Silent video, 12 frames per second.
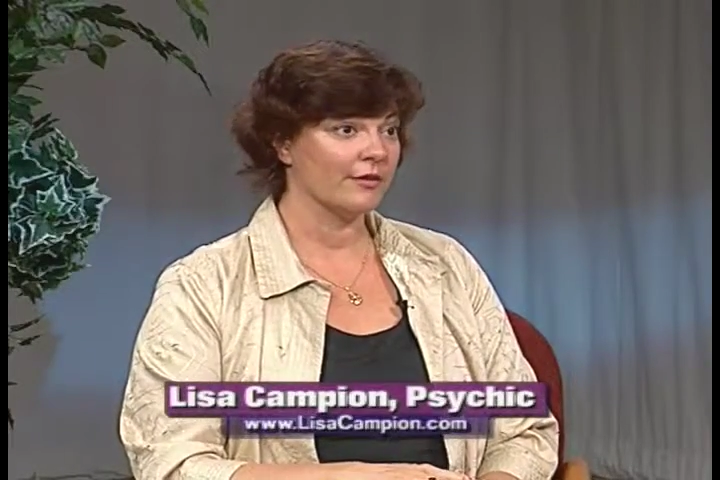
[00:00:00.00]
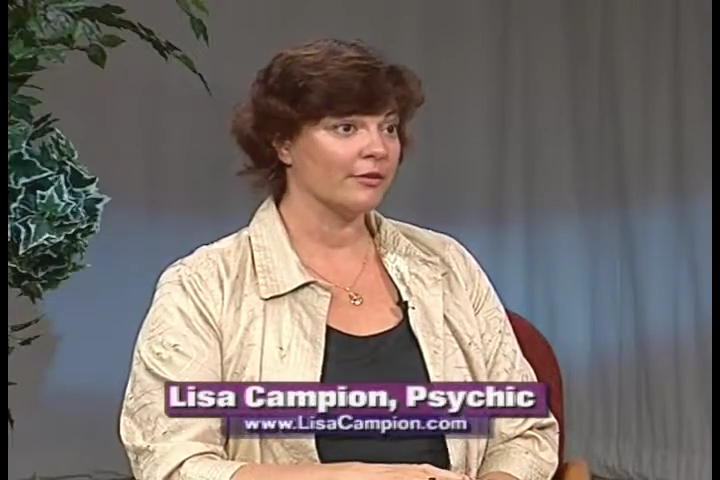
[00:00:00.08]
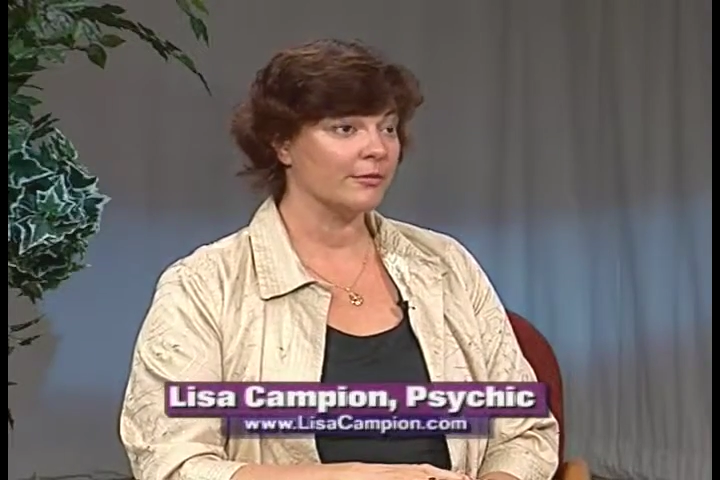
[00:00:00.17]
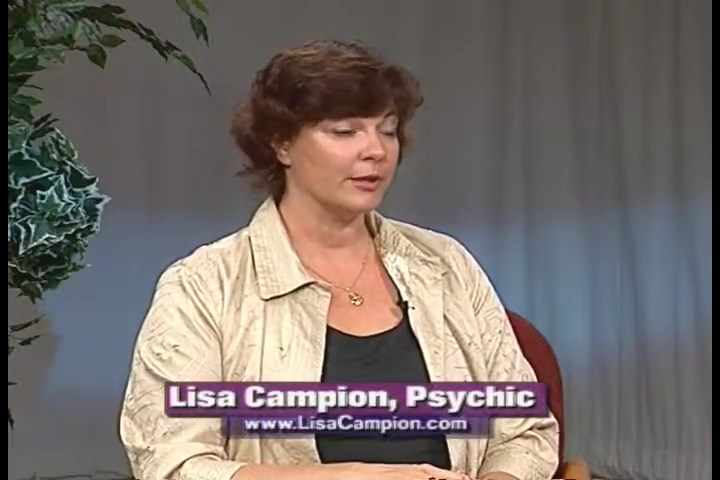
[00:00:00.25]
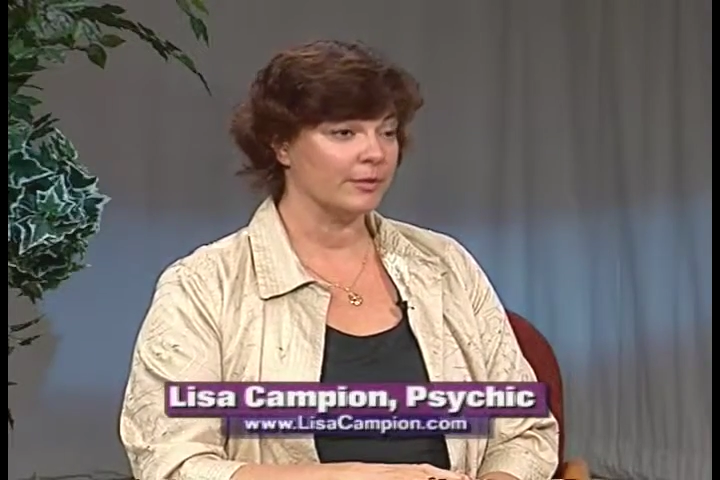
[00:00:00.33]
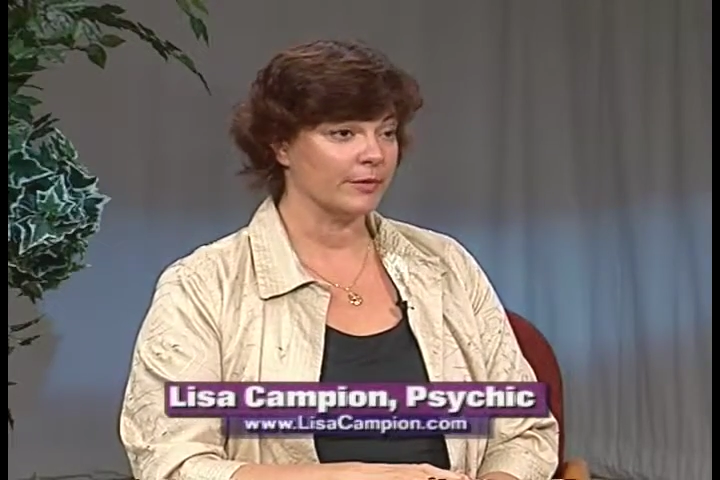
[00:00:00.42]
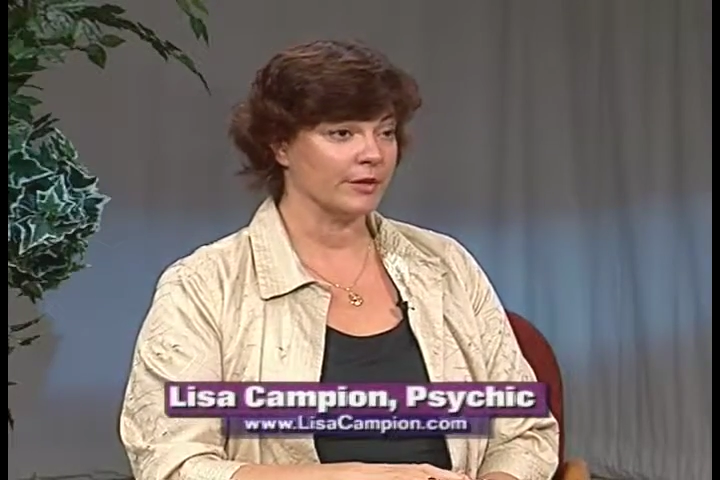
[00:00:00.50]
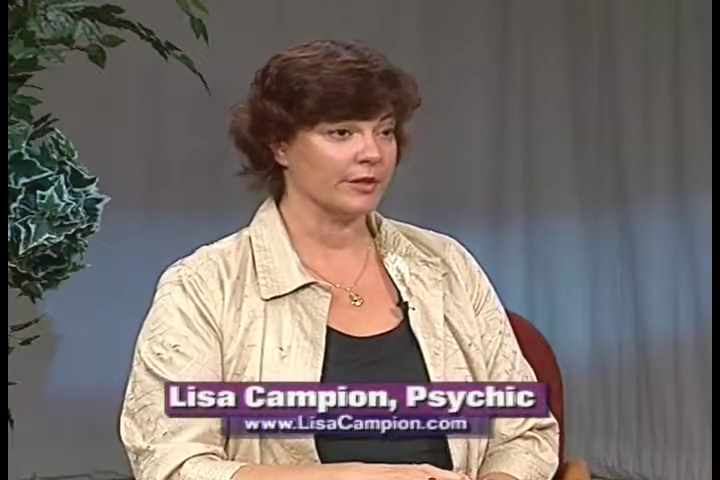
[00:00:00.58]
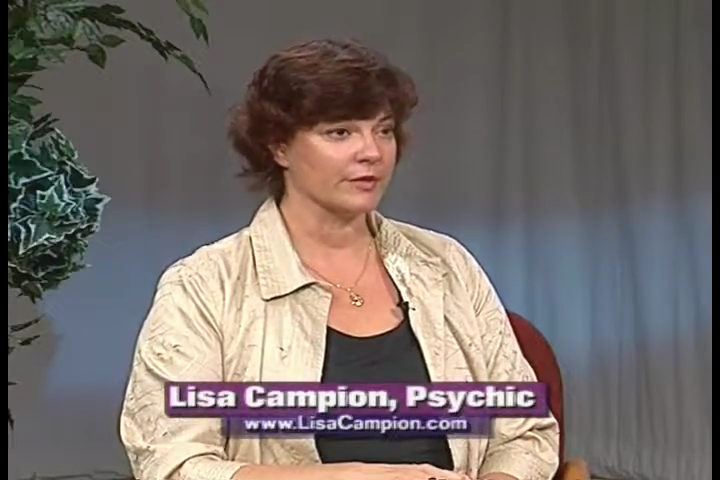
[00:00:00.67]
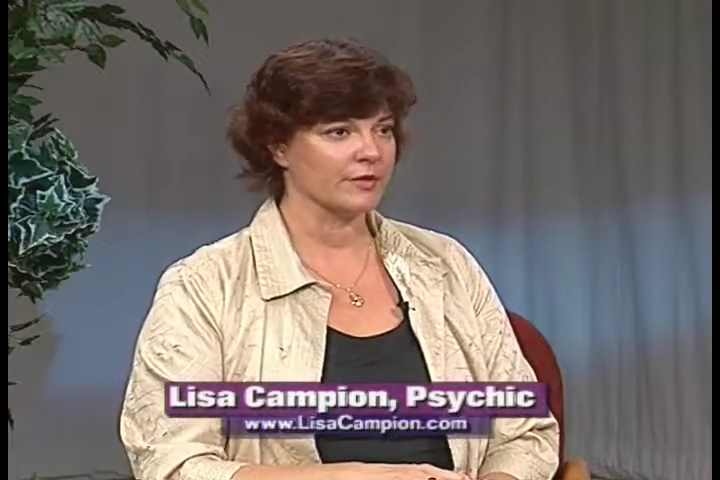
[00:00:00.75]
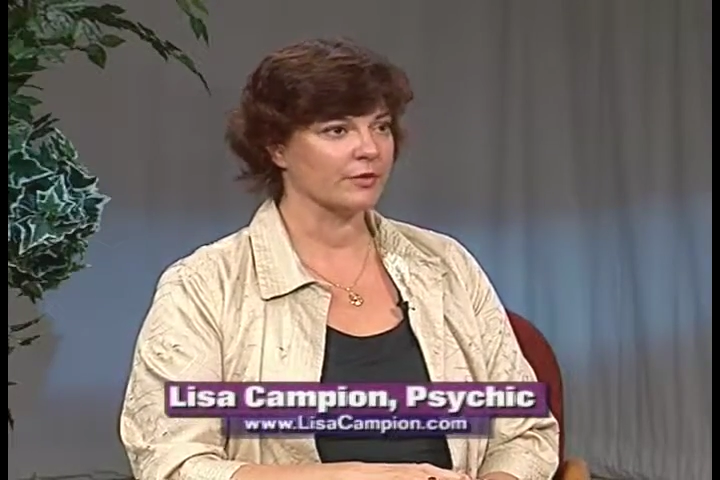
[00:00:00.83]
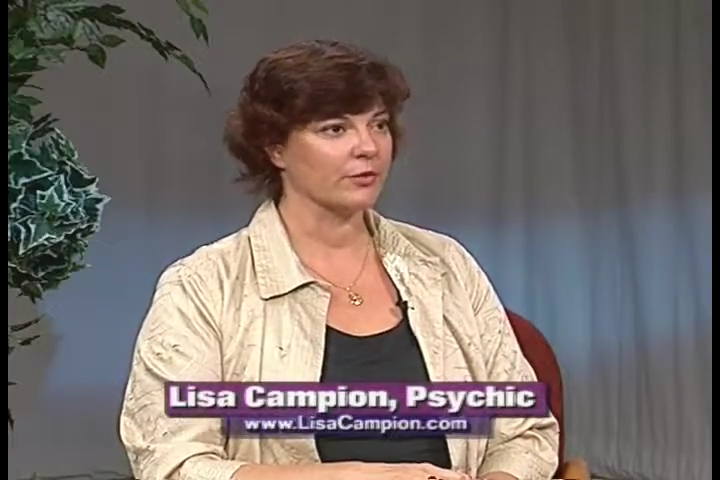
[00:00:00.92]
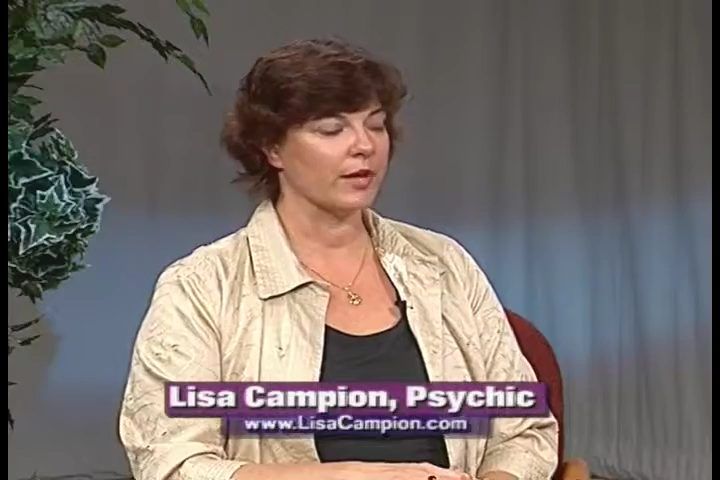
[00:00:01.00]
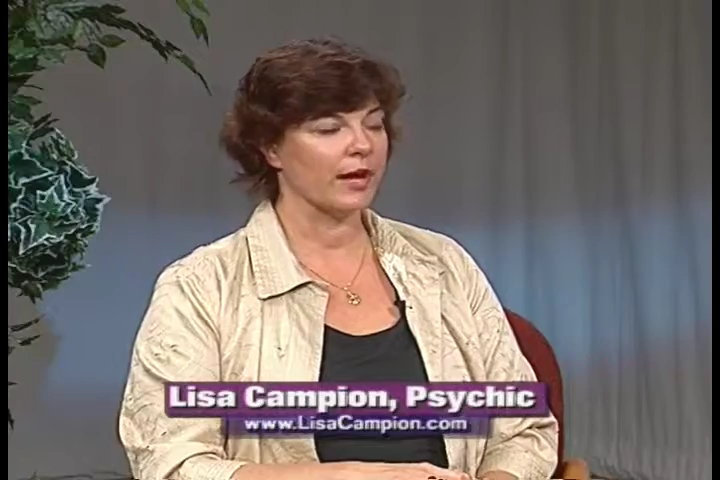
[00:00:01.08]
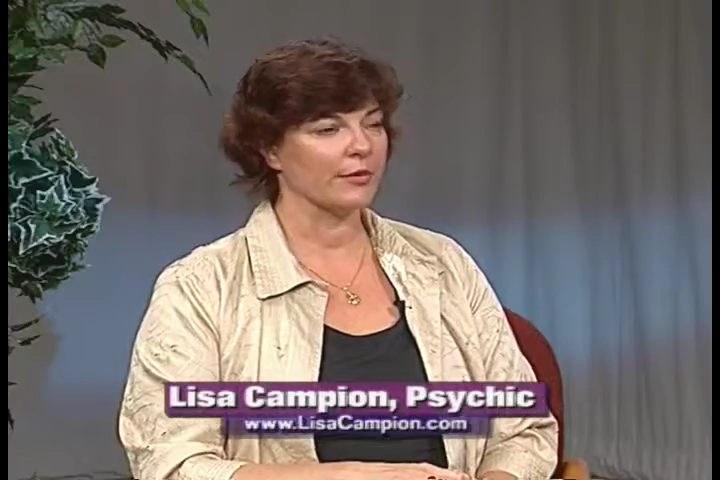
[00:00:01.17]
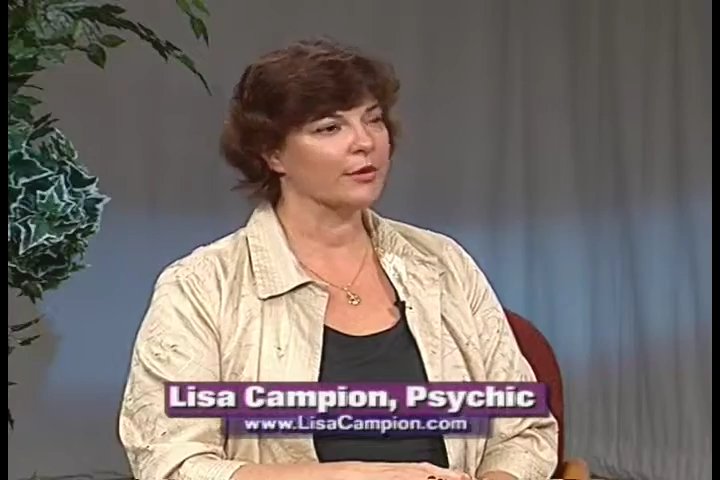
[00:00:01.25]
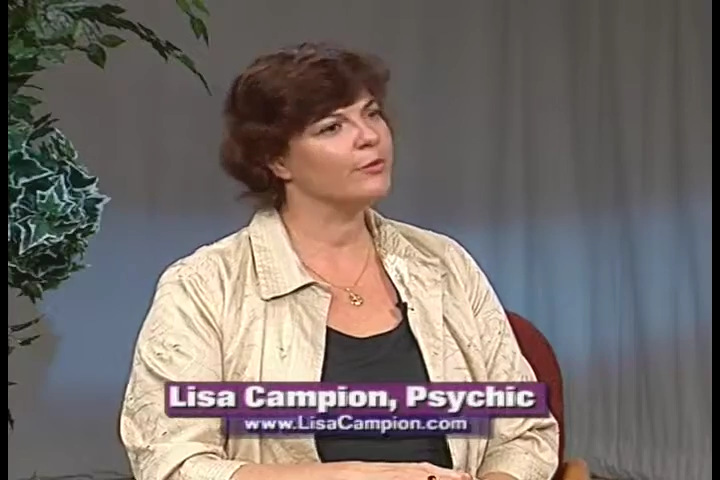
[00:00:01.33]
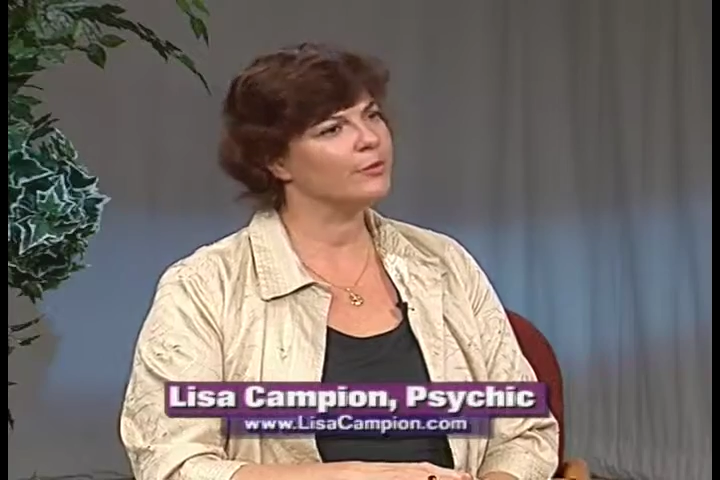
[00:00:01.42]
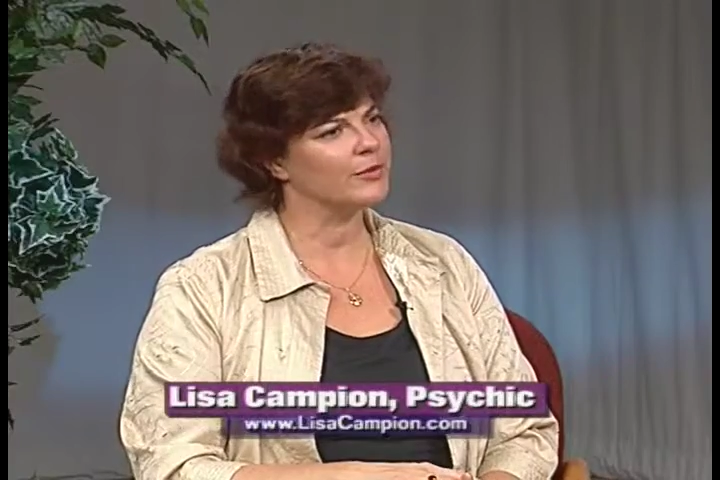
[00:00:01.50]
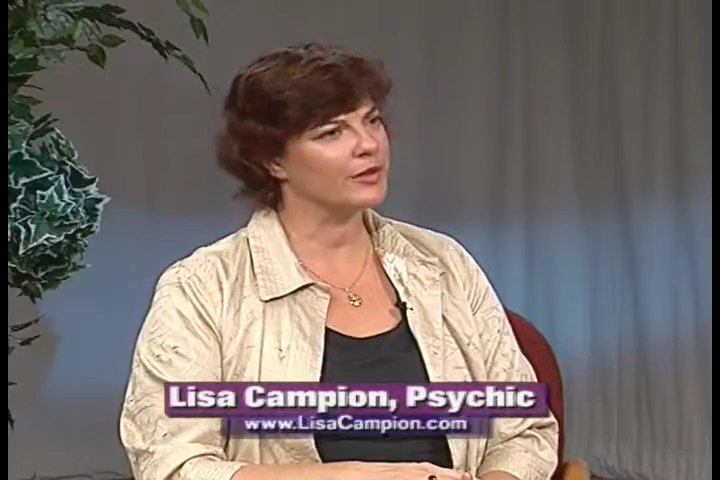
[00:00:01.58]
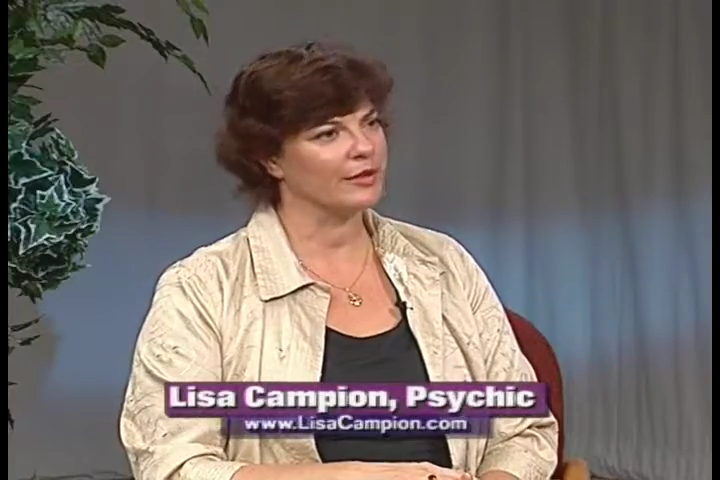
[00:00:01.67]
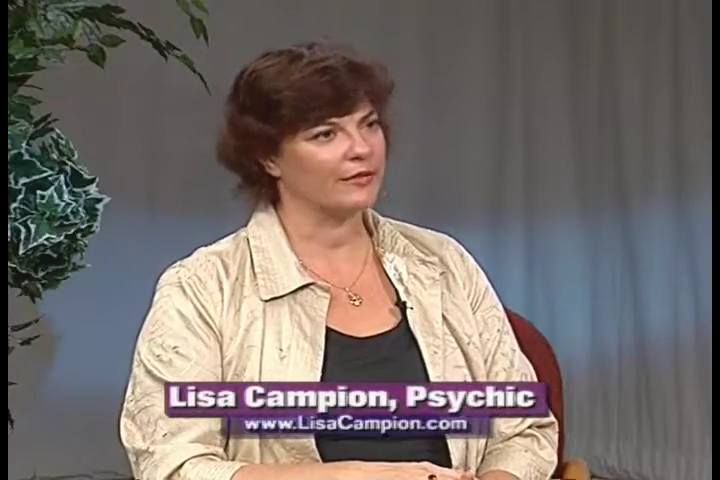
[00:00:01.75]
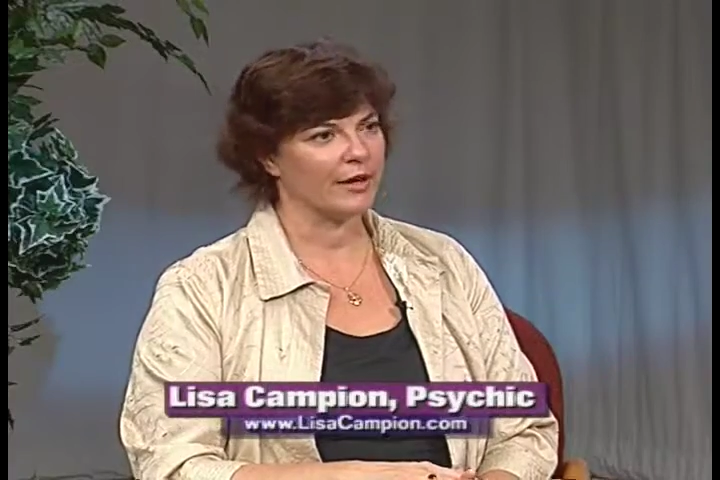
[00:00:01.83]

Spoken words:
for people is how can we believe,